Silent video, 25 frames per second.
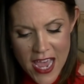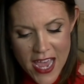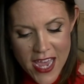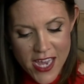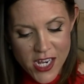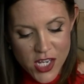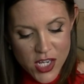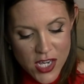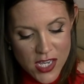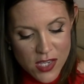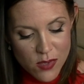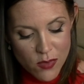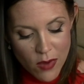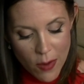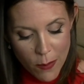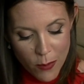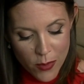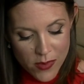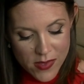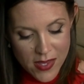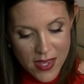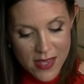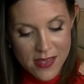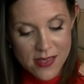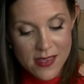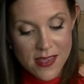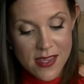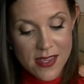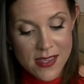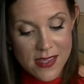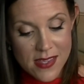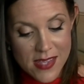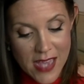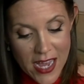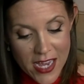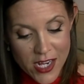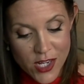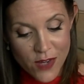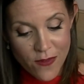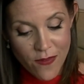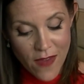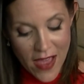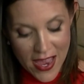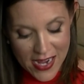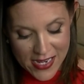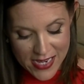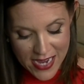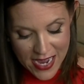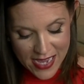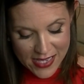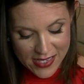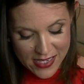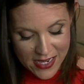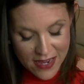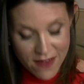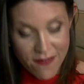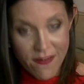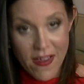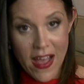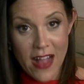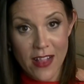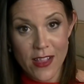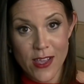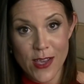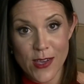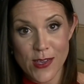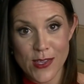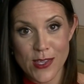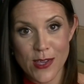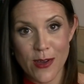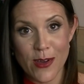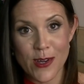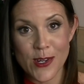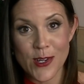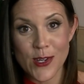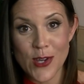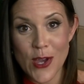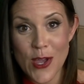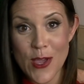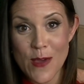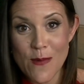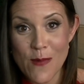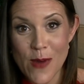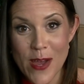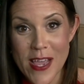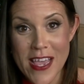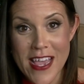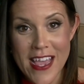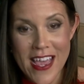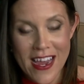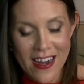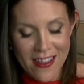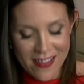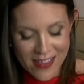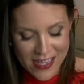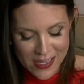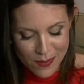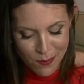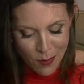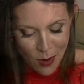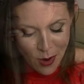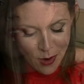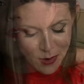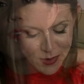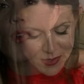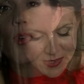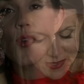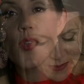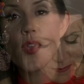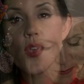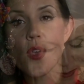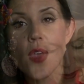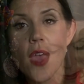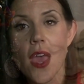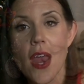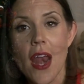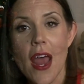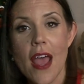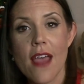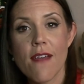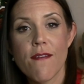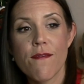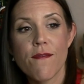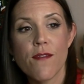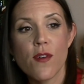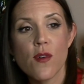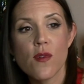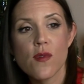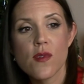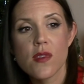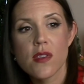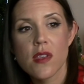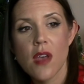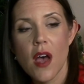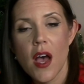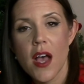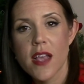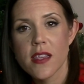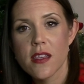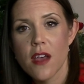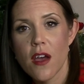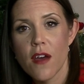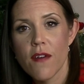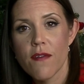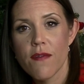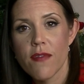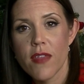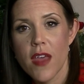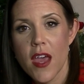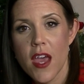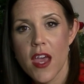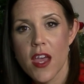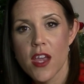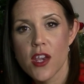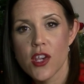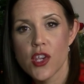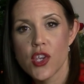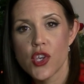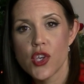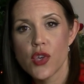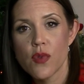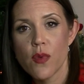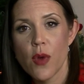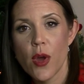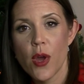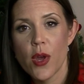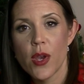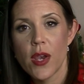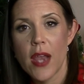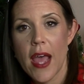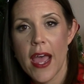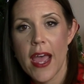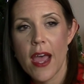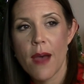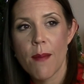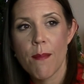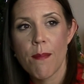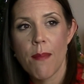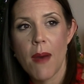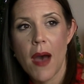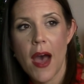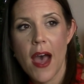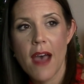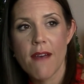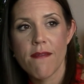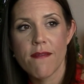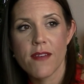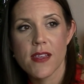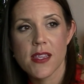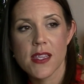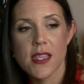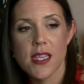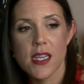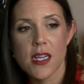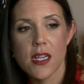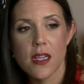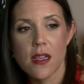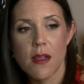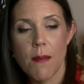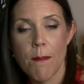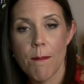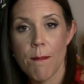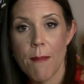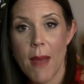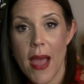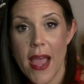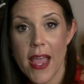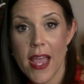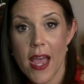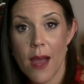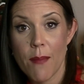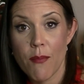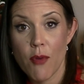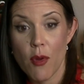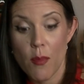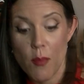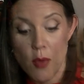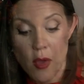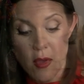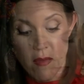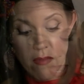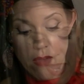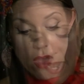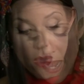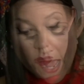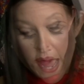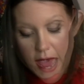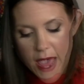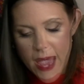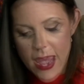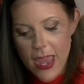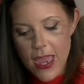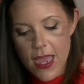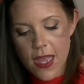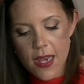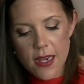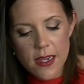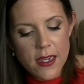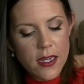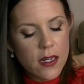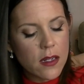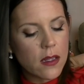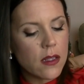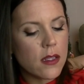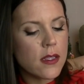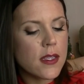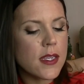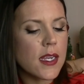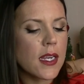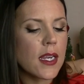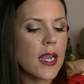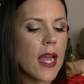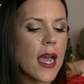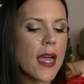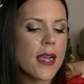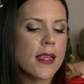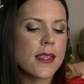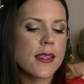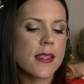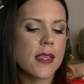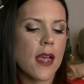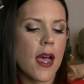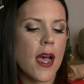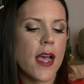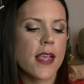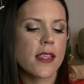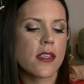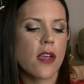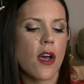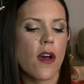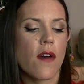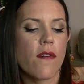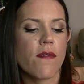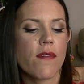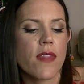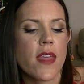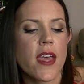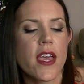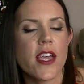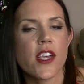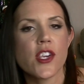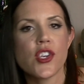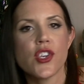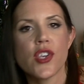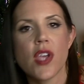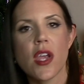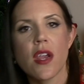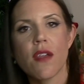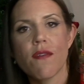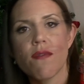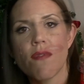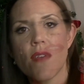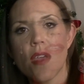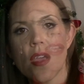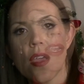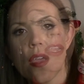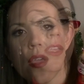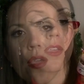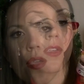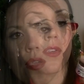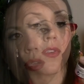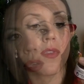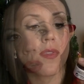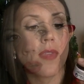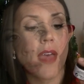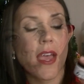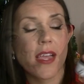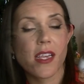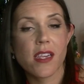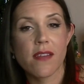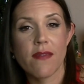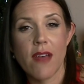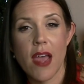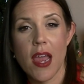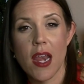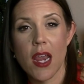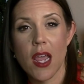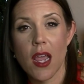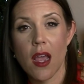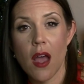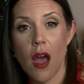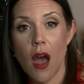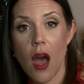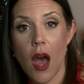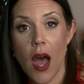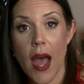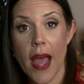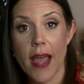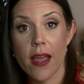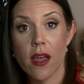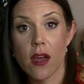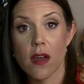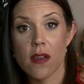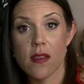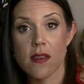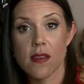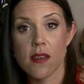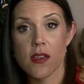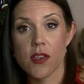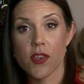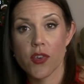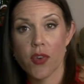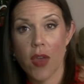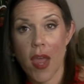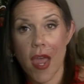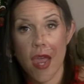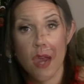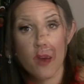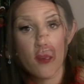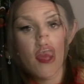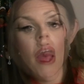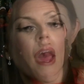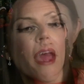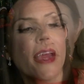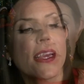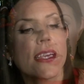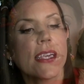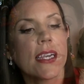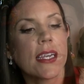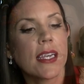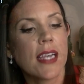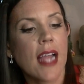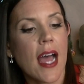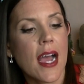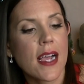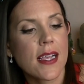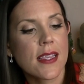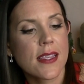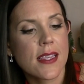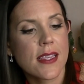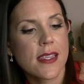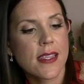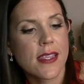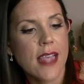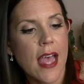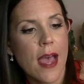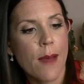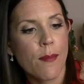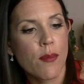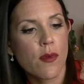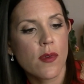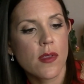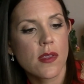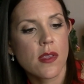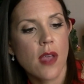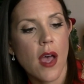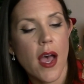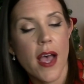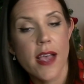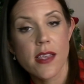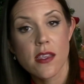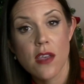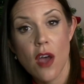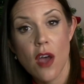It just represents such fantastic value. So I'll show you what you get in this box. You get a full size of their duo layer Bifacil makeup remover, a a little deluxe size of their Genifique Youth Activating Eye Concentrate, a deluxe sample size